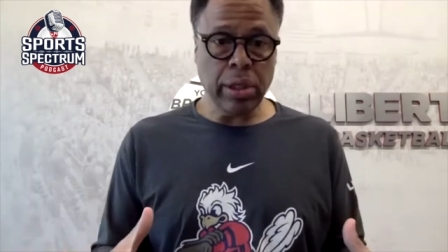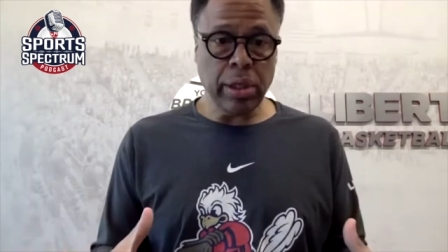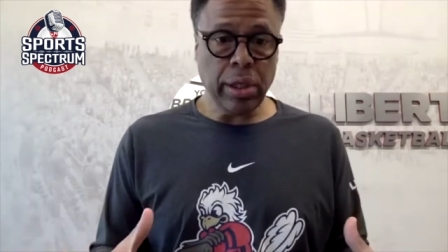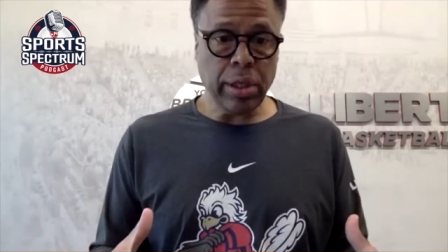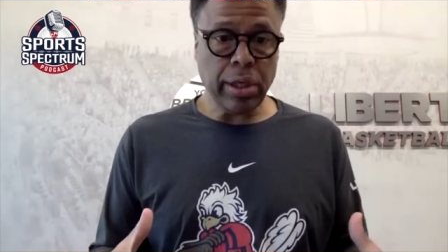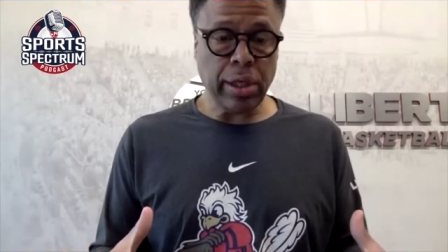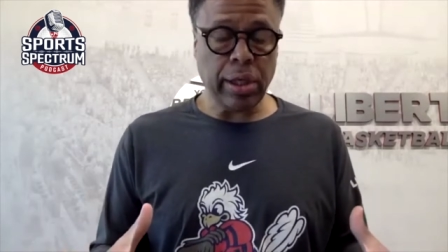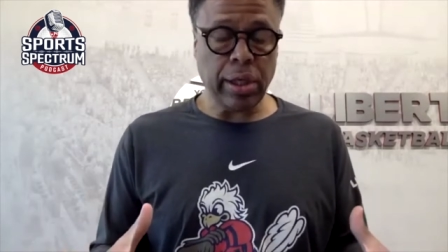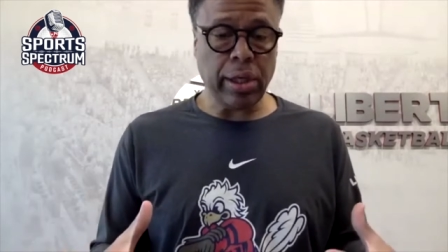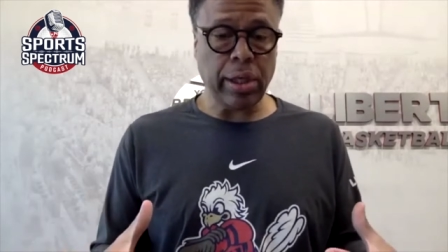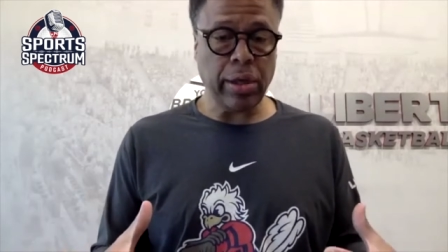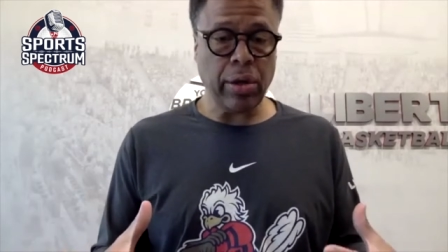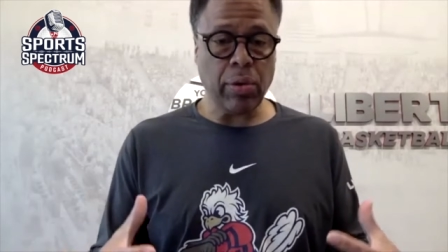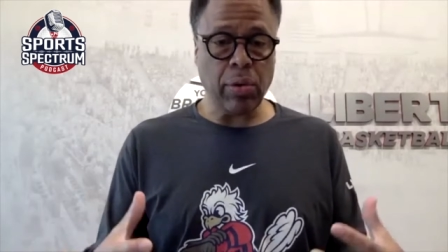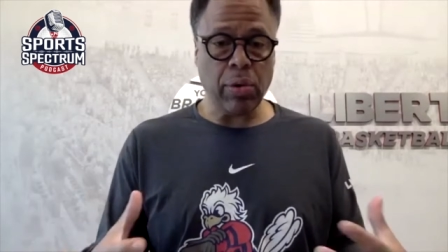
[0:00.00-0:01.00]

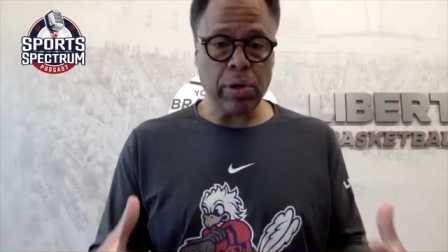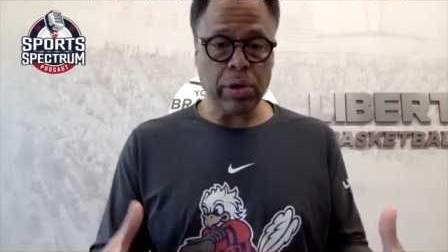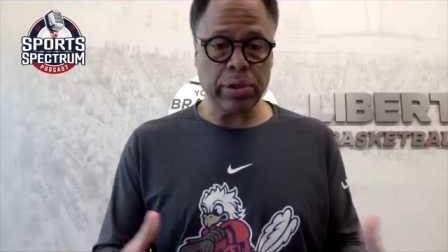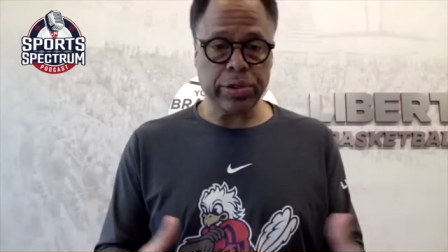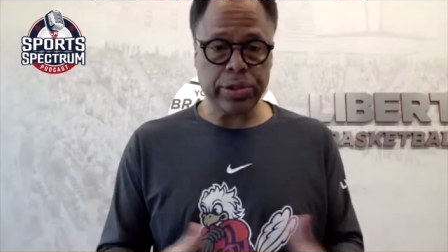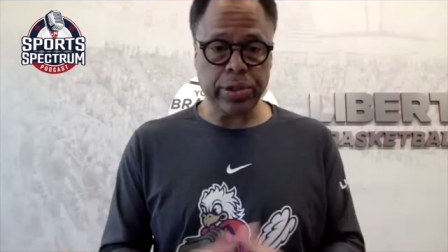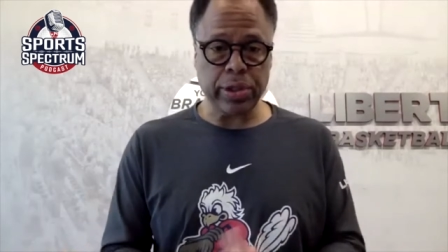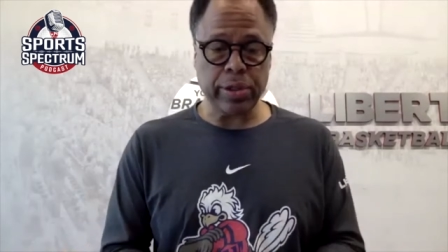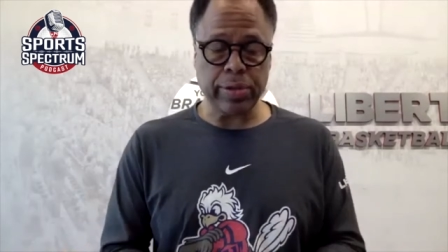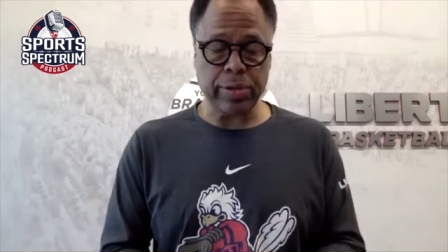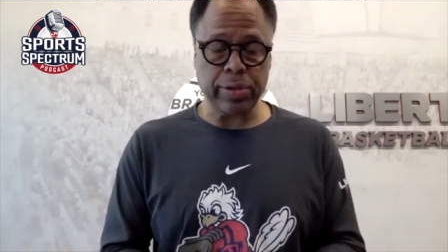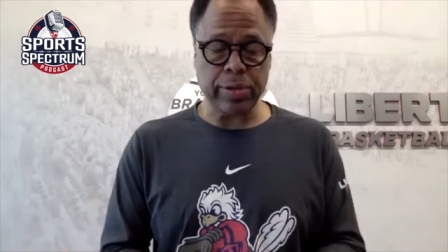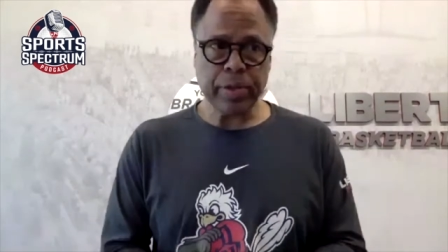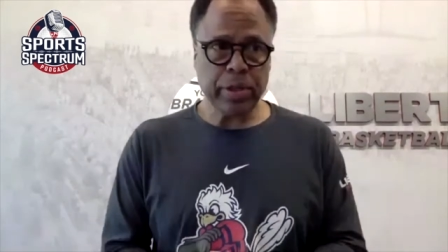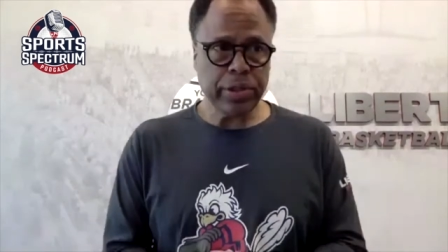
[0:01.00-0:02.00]
in order to
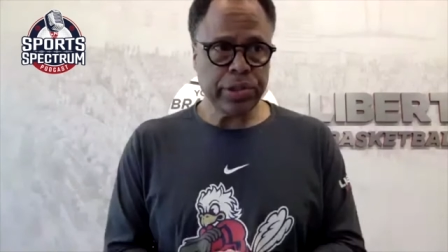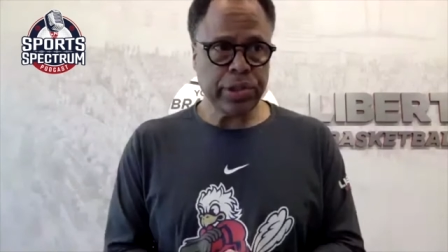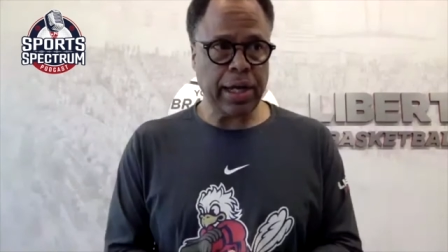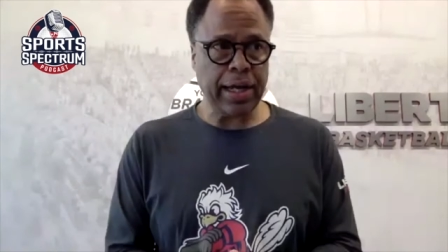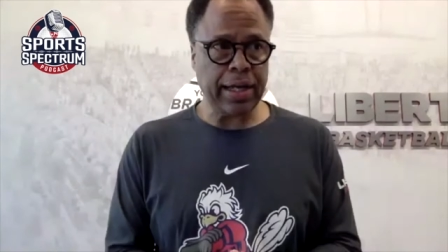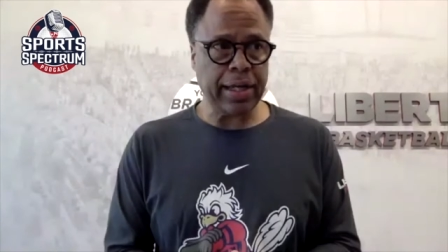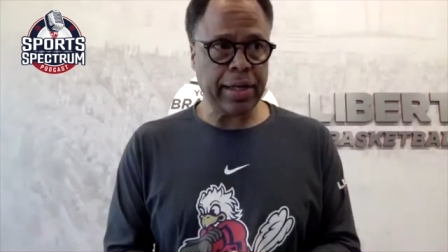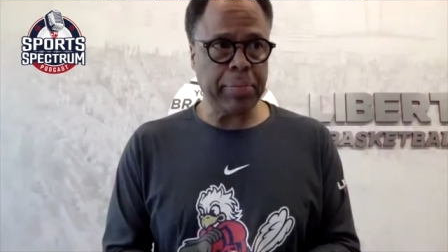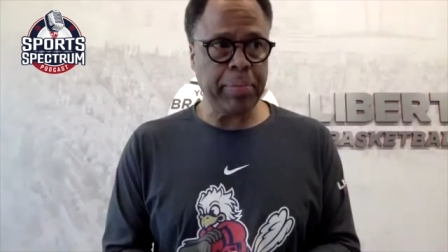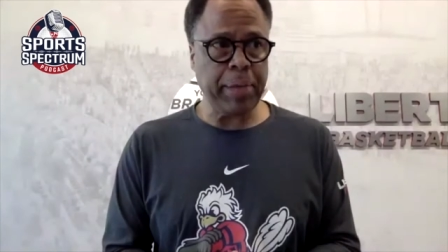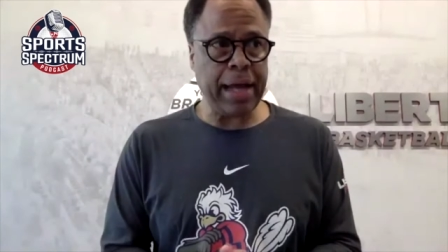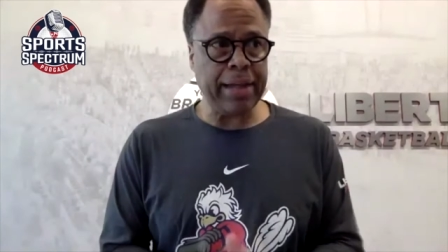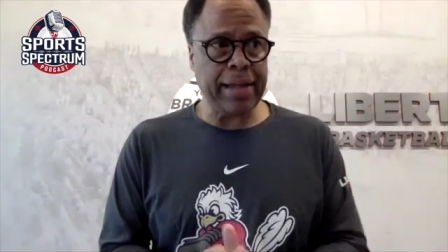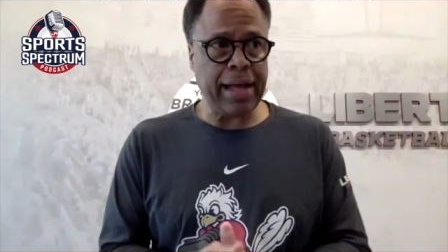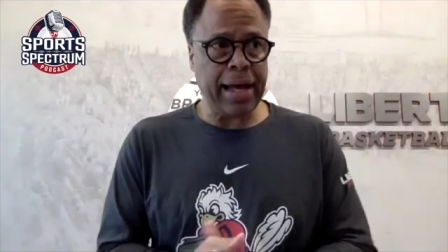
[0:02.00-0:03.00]
try and
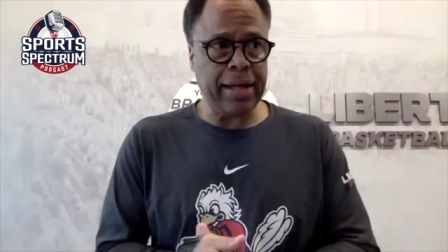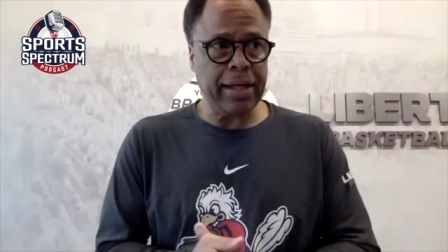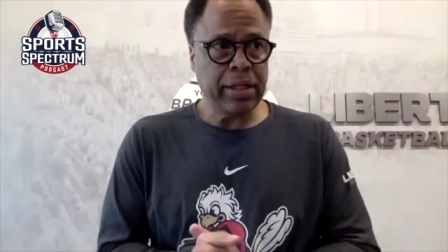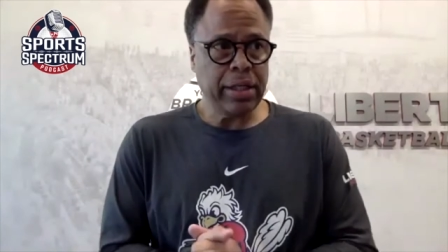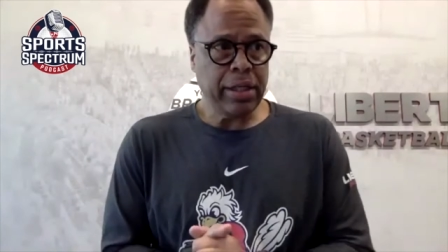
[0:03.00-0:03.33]
combat that.